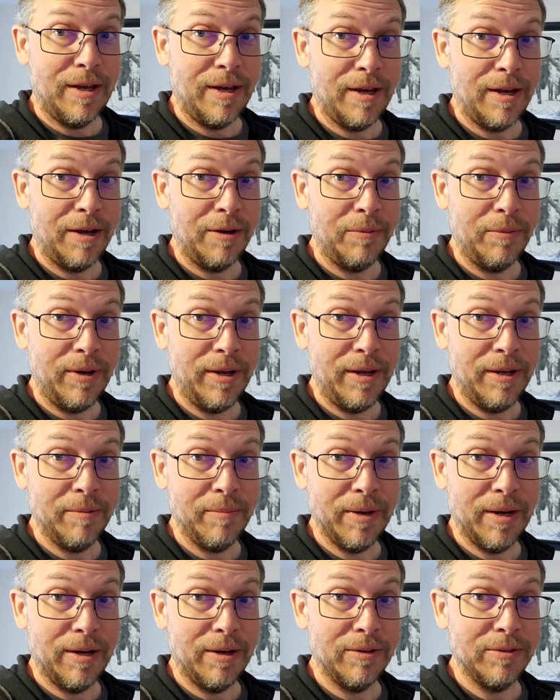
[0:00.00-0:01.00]
a highway
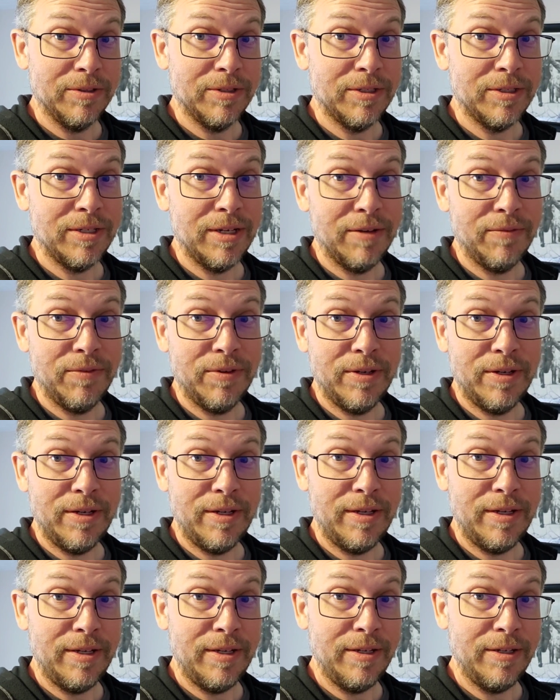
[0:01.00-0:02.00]
about
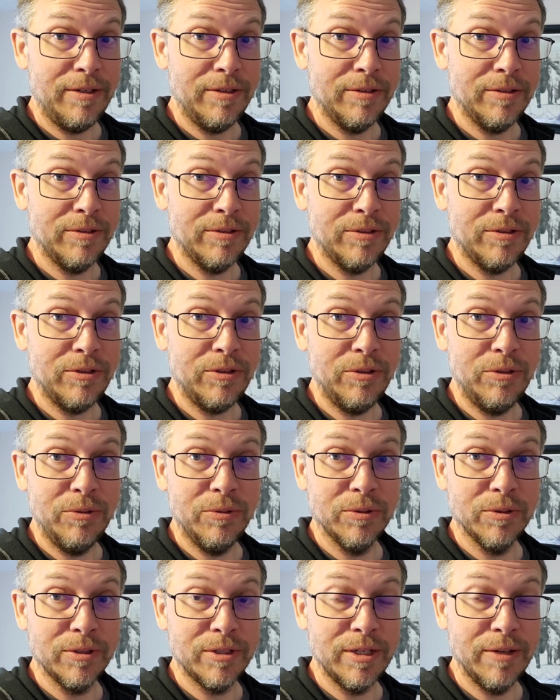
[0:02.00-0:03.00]

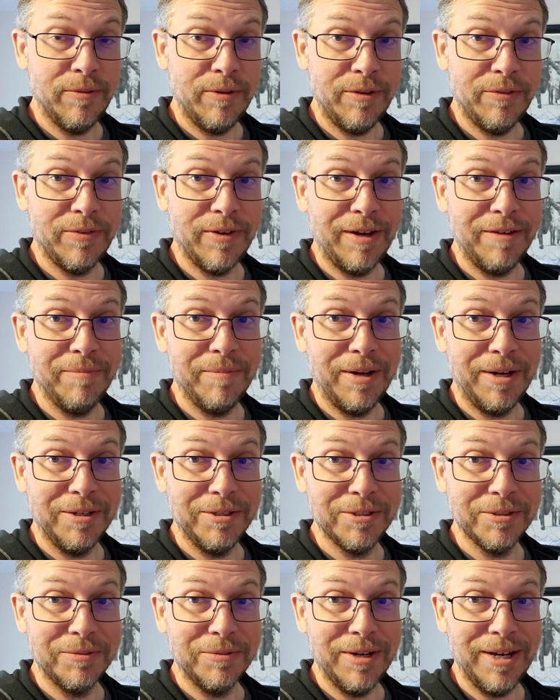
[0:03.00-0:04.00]
seventy-two or seventy-five
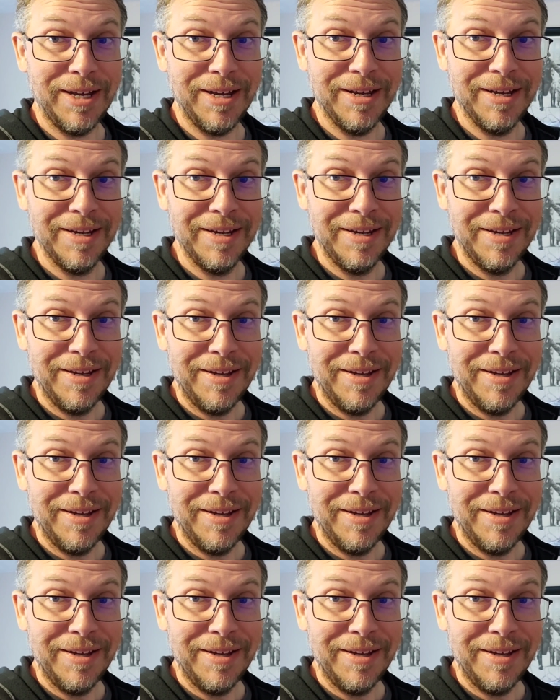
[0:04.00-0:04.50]
miles away,